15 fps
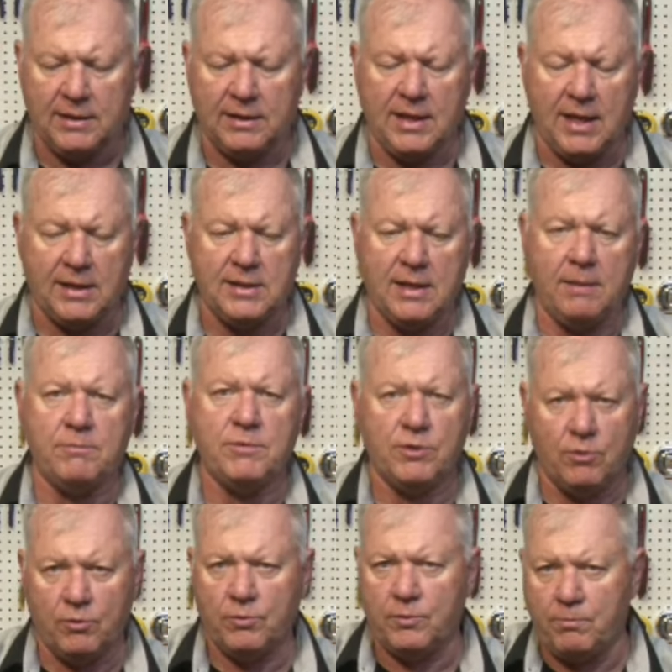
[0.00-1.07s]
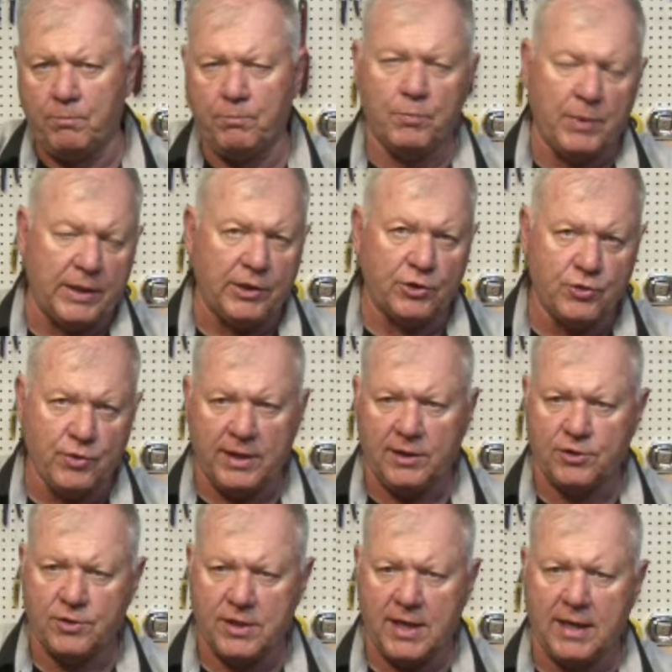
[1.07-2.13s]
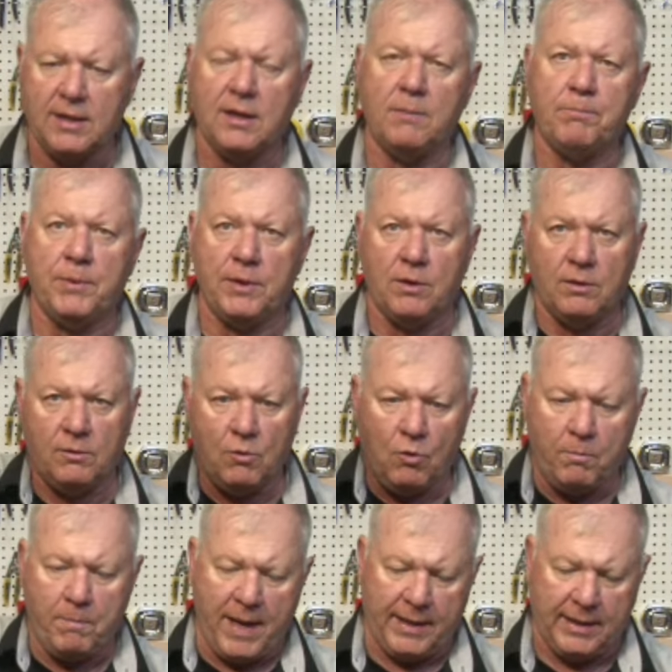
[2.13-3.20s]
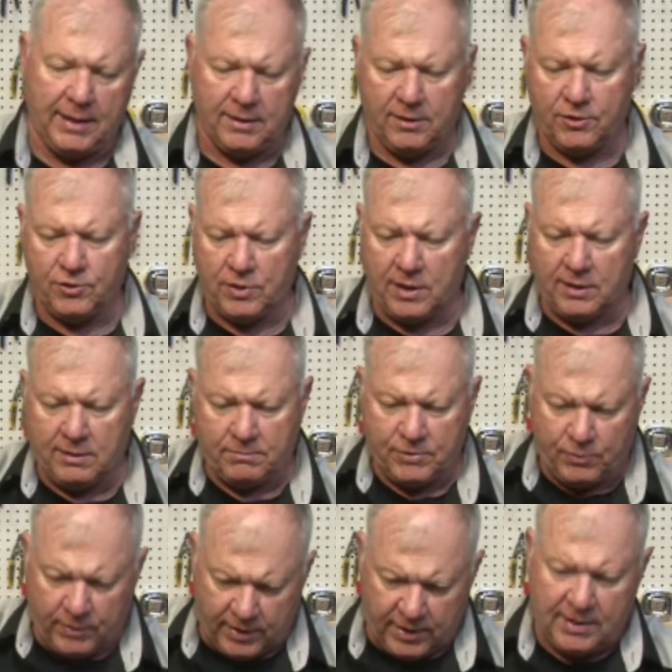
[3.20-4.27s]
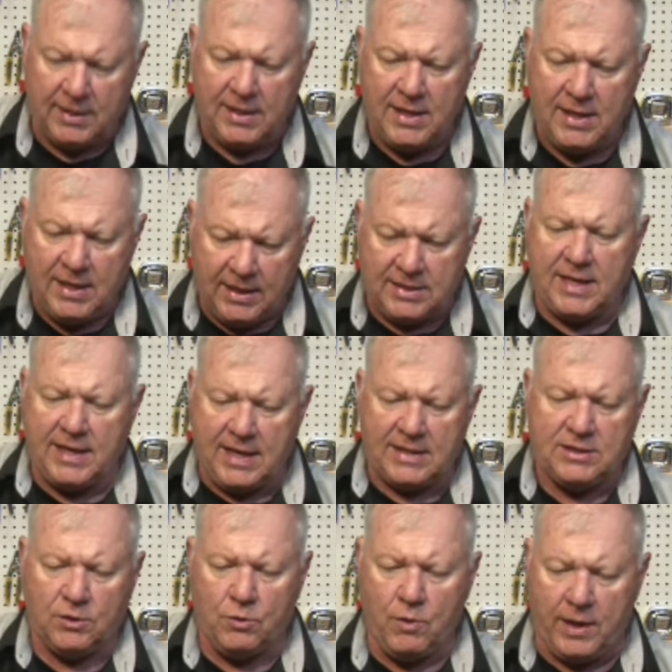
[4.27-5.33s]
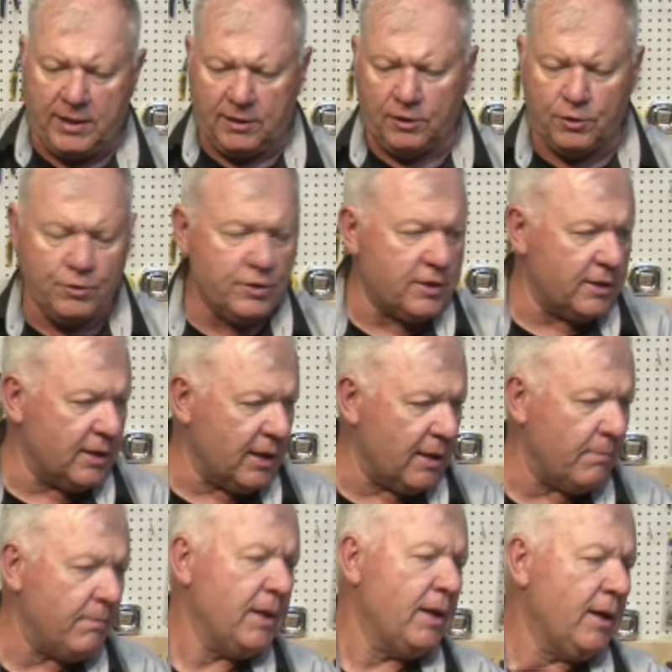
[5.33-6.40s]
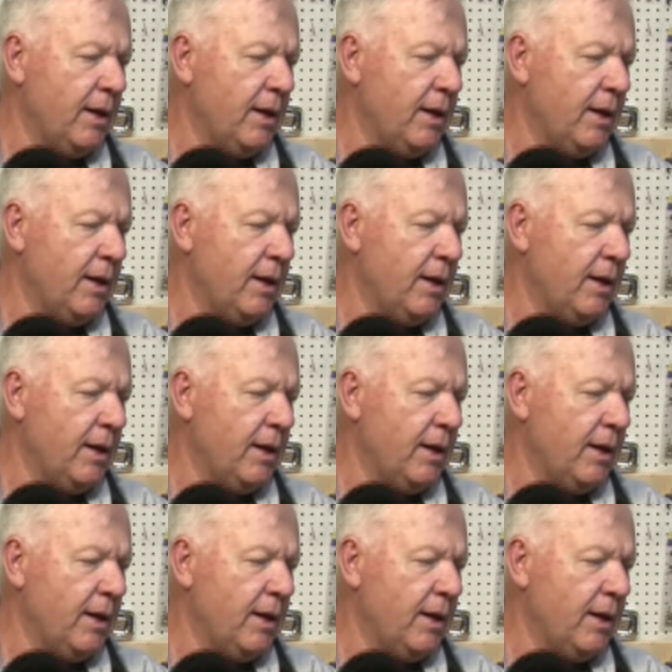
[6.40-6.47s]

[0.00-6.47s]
A lot of times you go bring your trailer jack up and the whole back end of the truck comes with it because that hasn't quite loosened up.